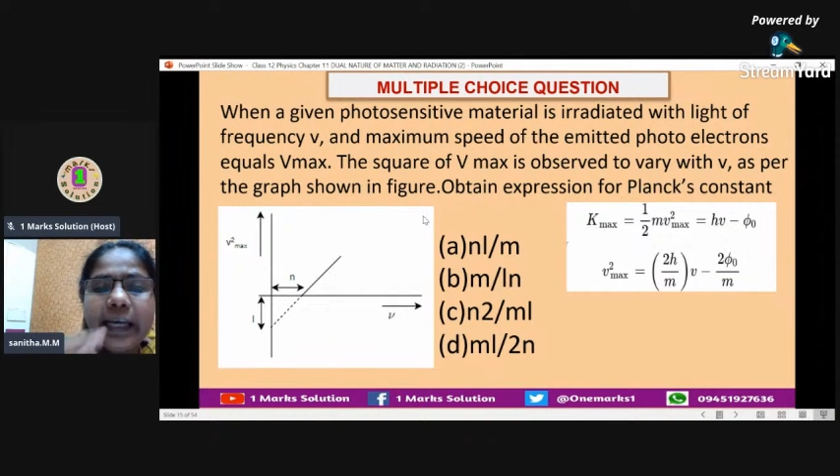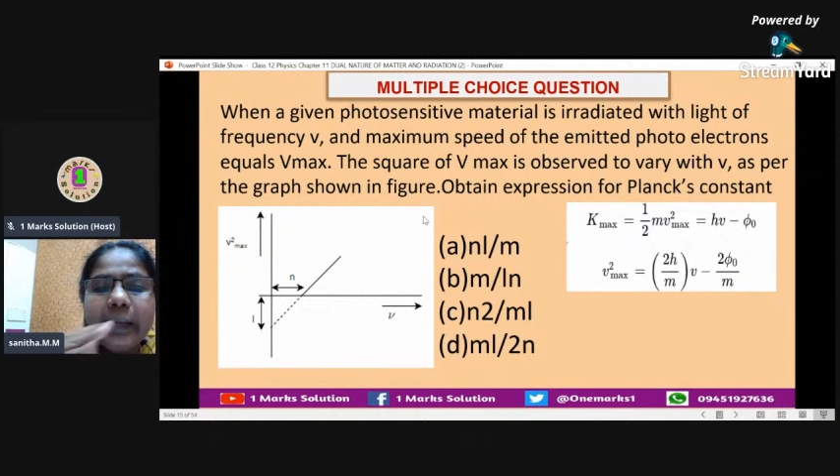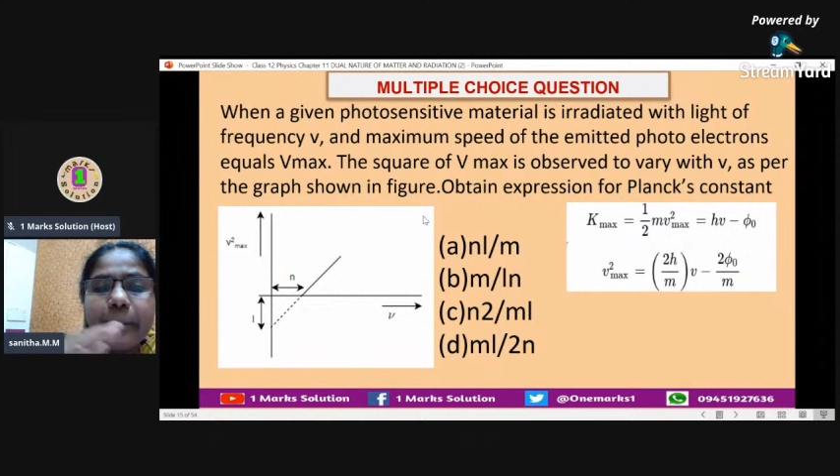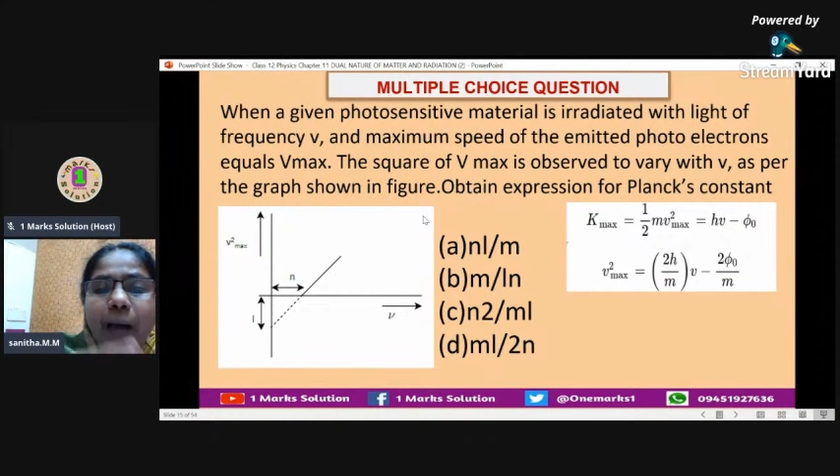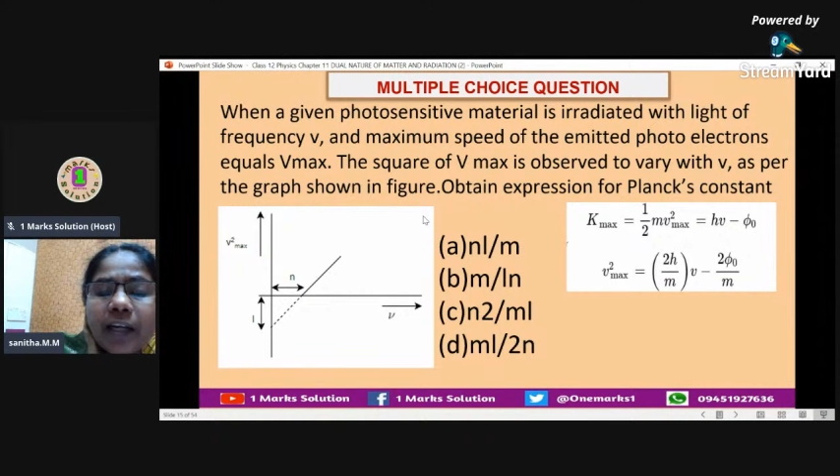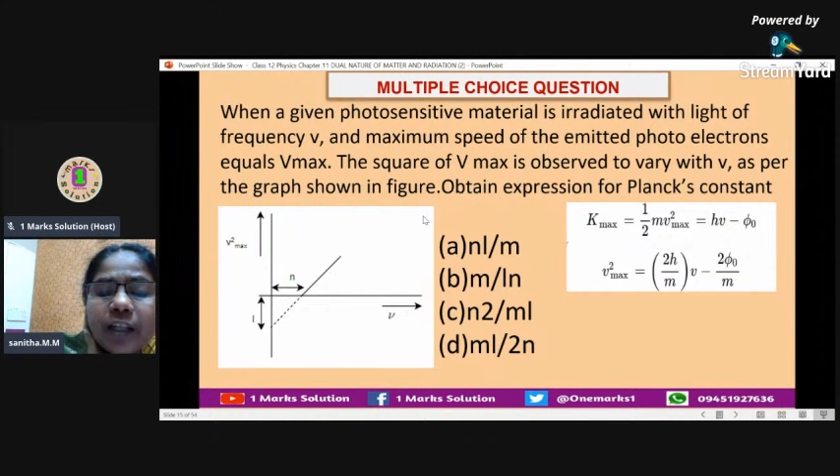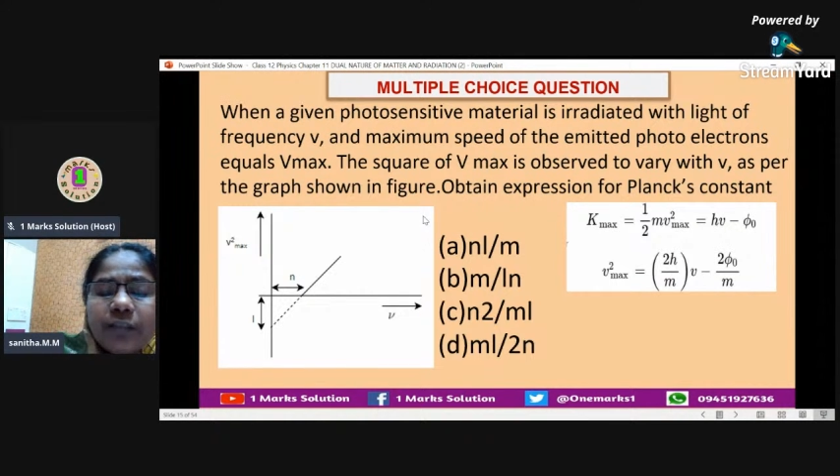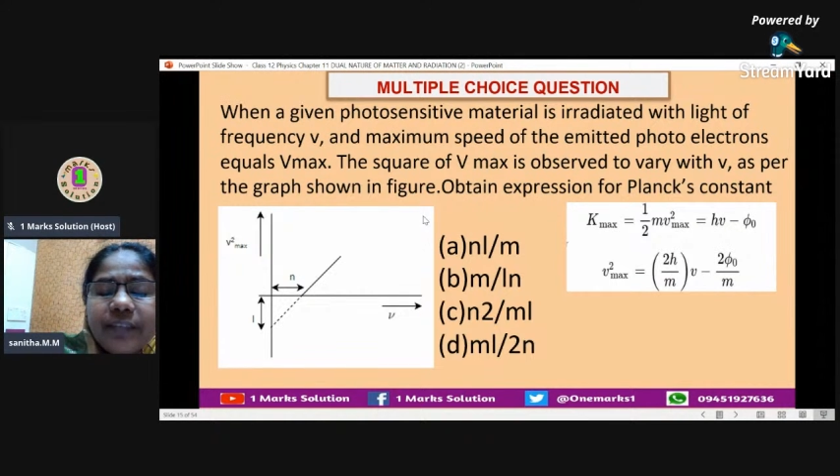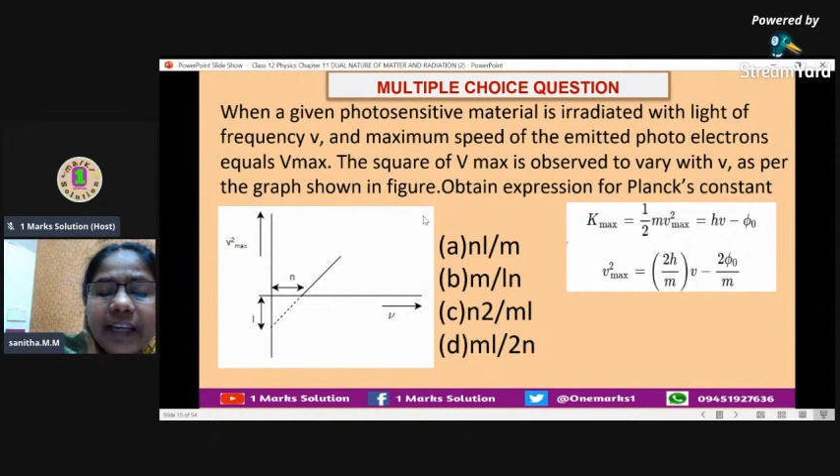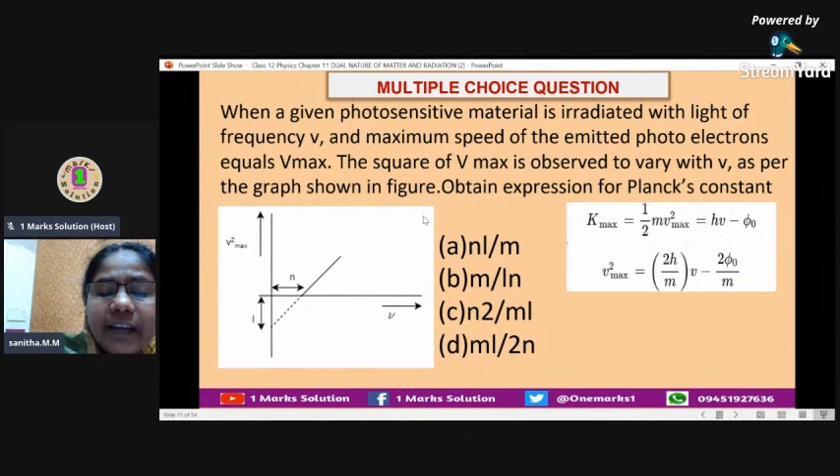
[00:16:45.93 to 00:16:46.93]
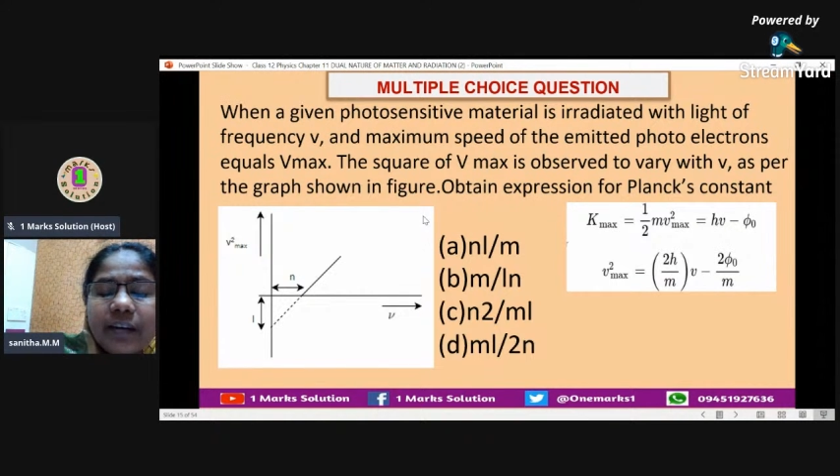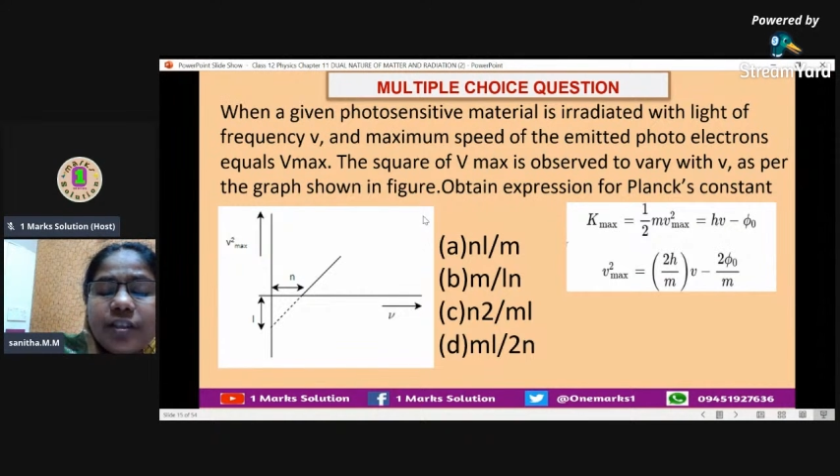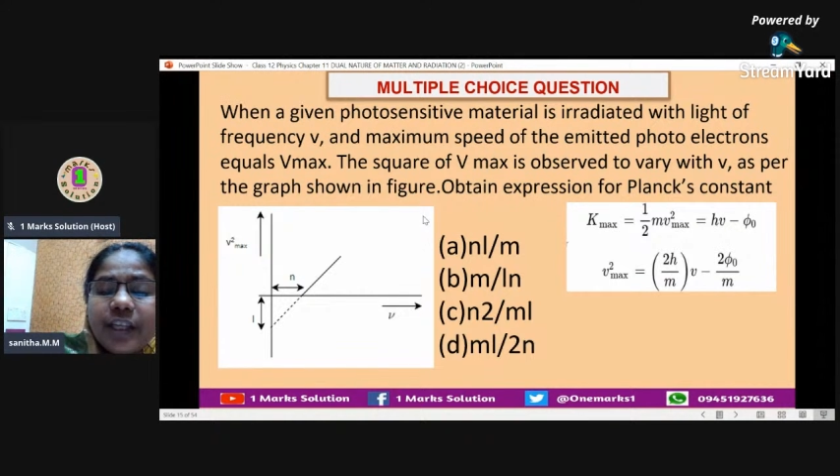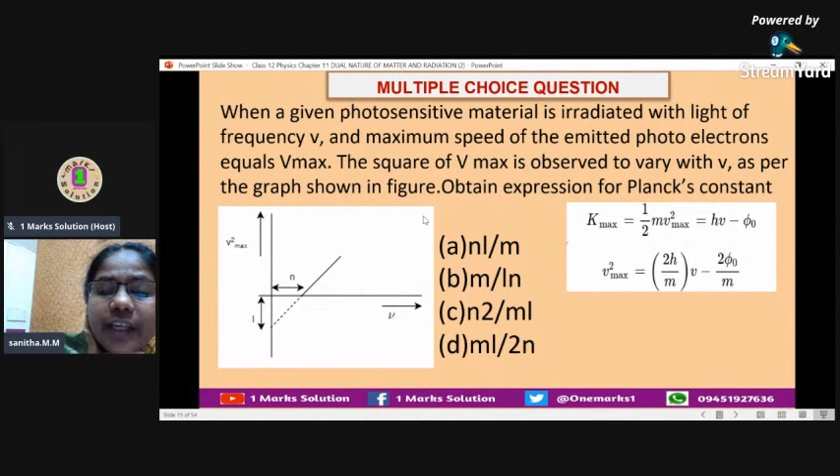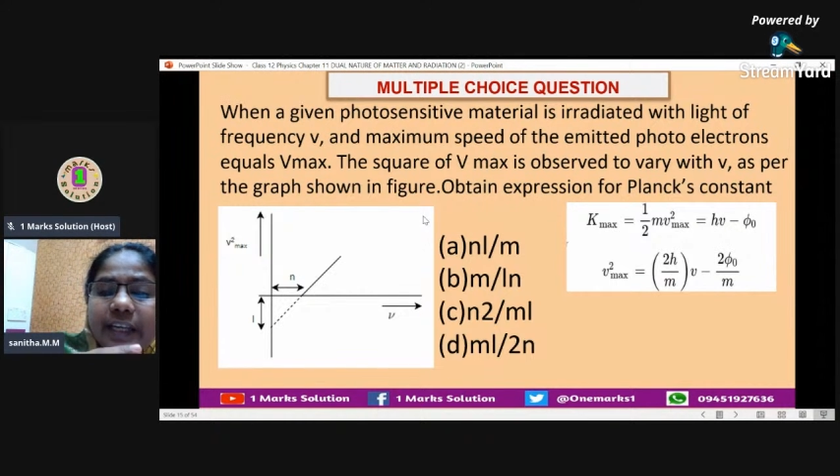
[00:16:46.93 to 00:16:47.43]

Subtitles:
A part of the energy